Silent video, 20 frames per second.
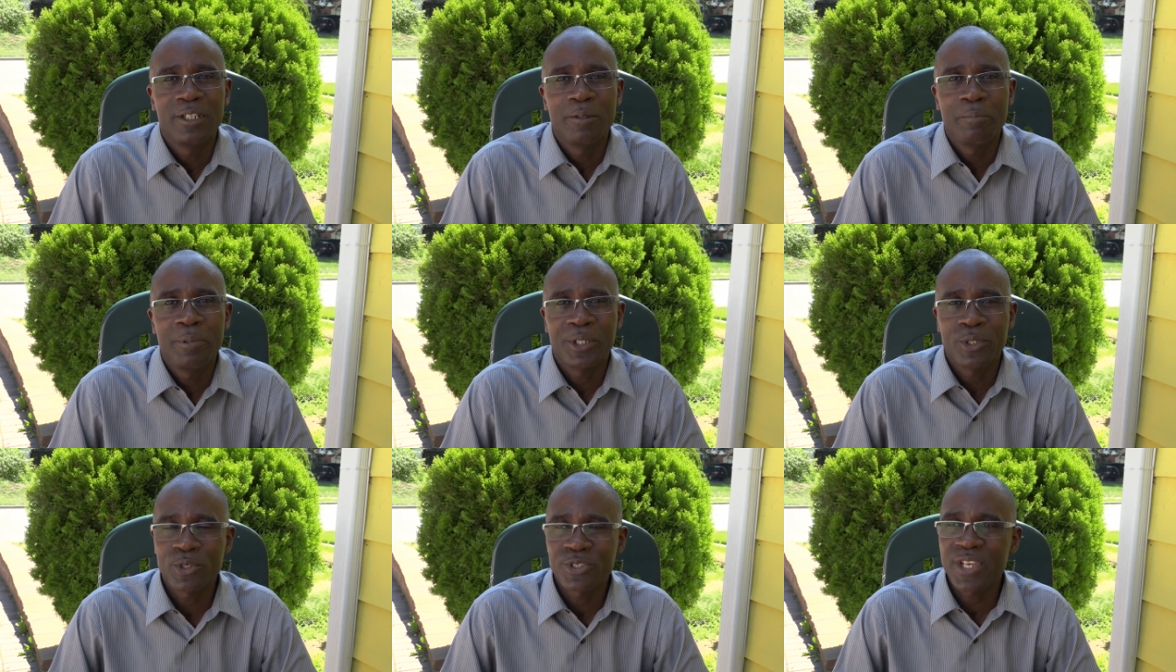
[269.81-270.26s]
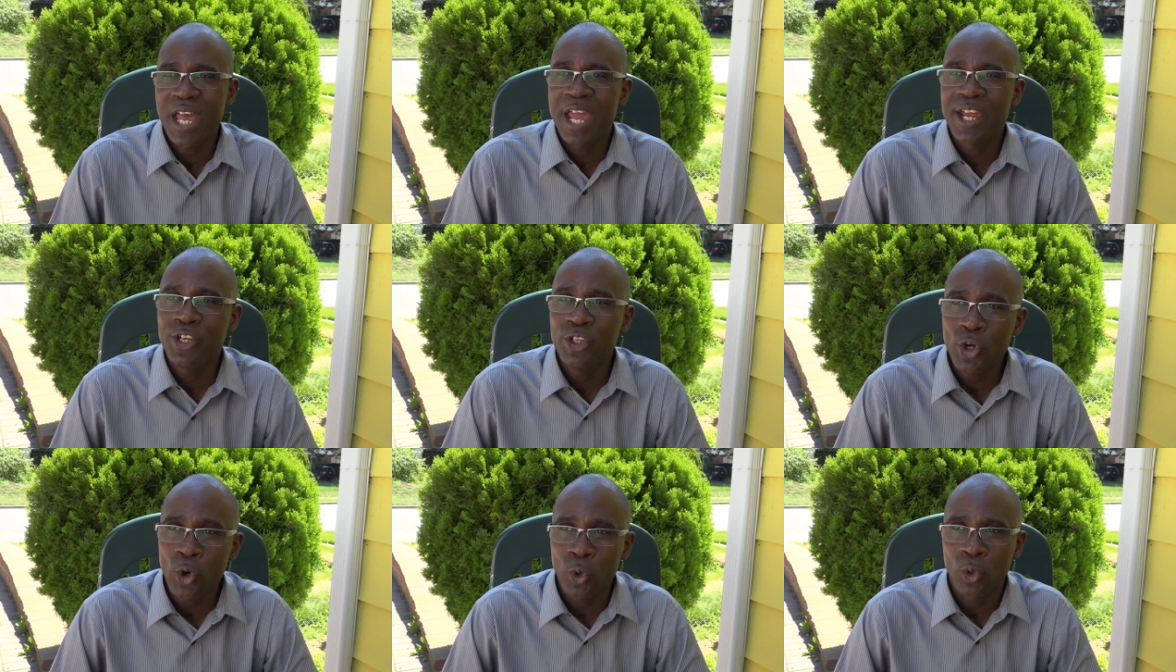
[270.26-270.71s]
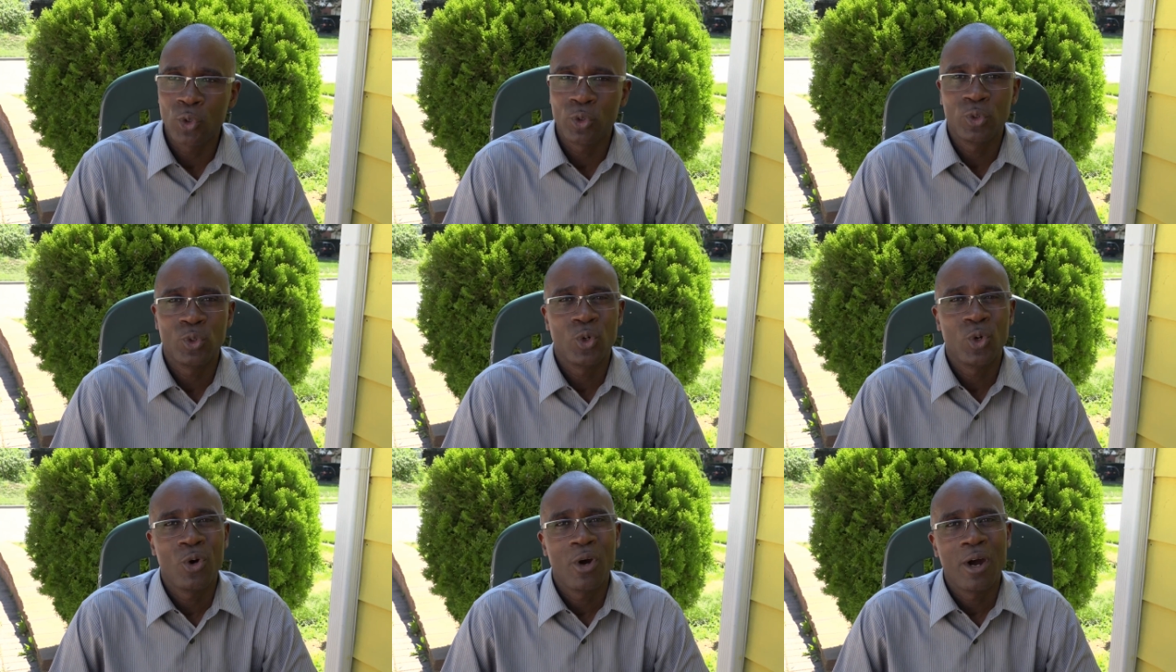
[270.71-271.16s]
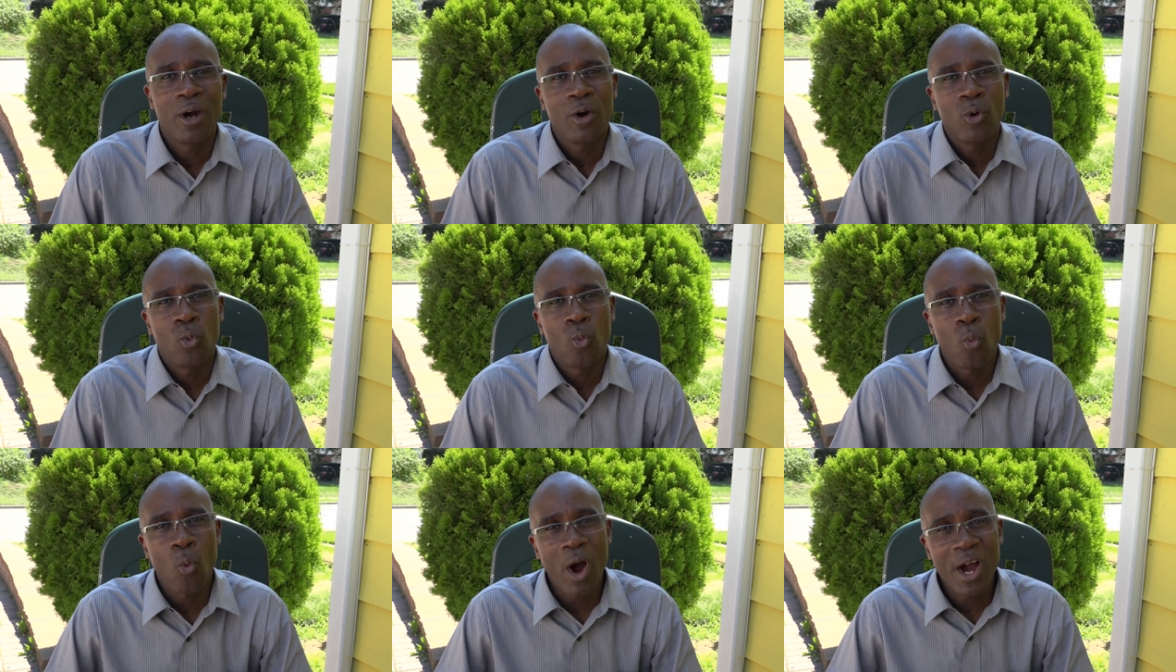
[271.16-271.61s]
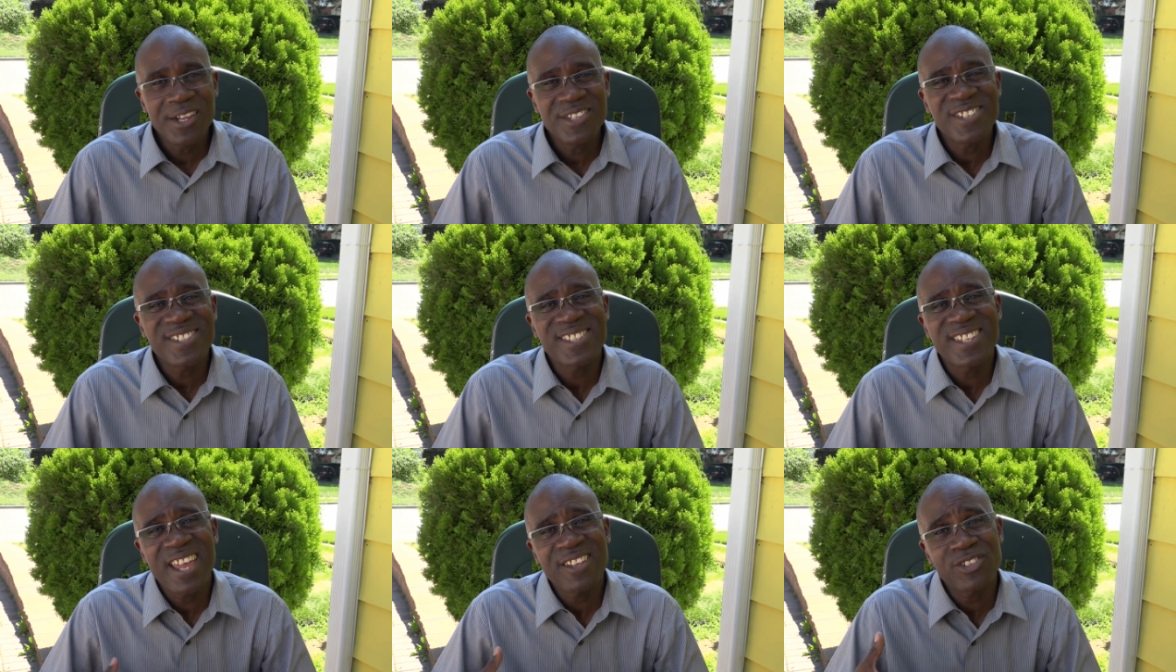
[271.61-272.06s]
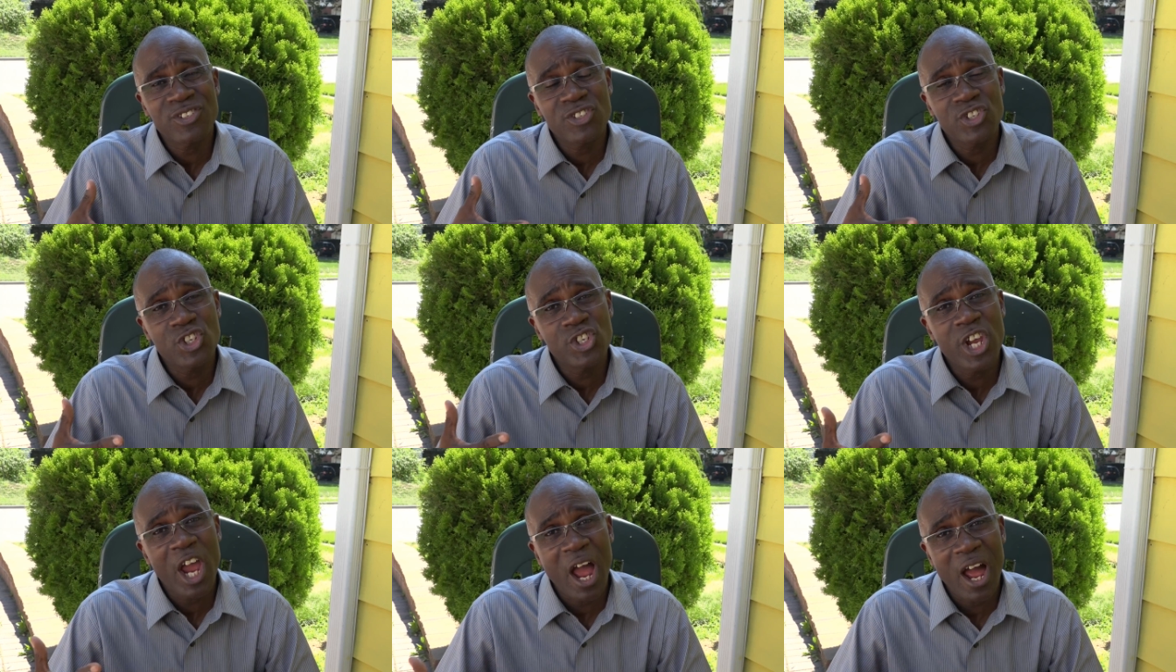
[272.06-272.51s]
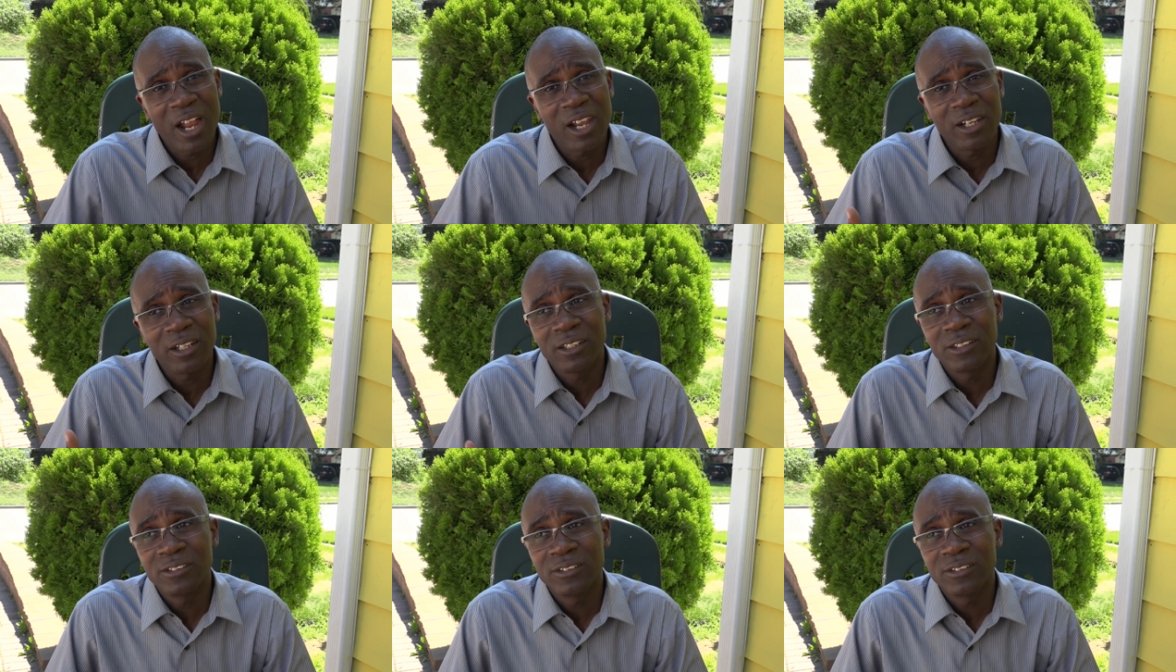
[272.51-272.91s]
because I know once that child